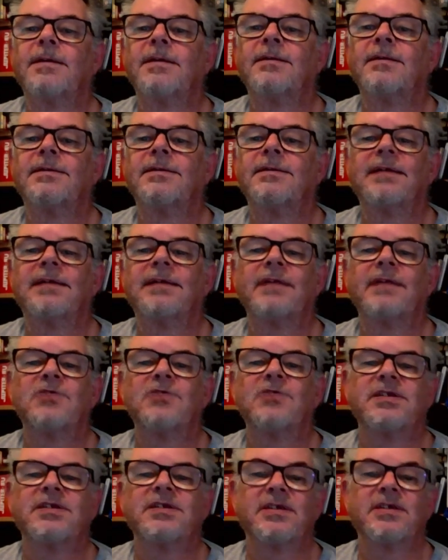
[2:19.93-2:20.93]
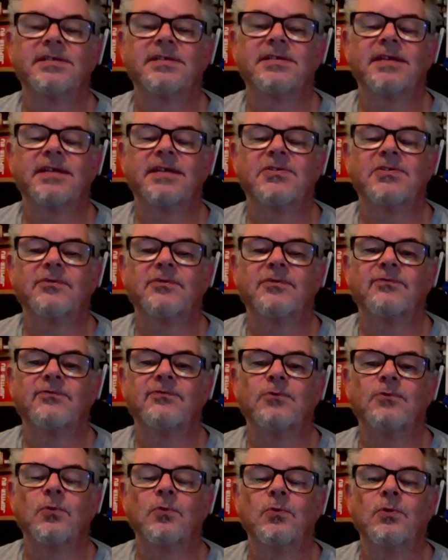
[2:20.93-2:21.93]
Lounge Lizard Session
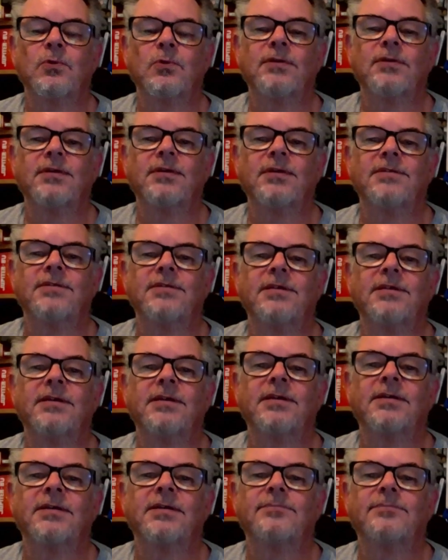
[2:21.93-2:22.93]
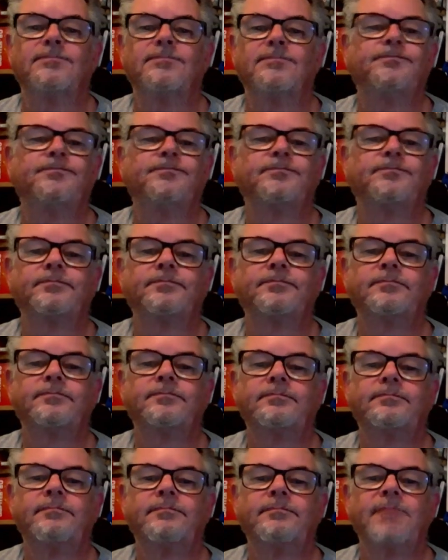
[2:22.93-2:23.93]
4, I think.
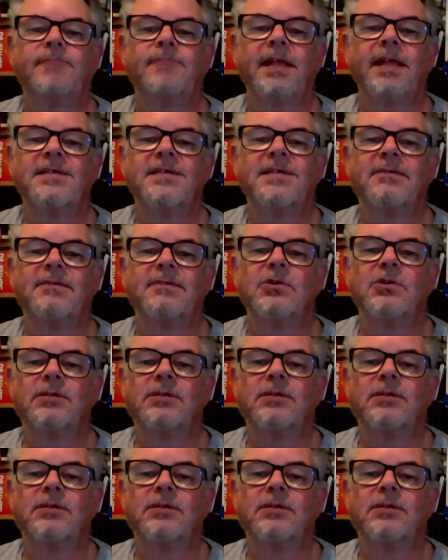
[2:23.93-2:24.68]
Let's have a look.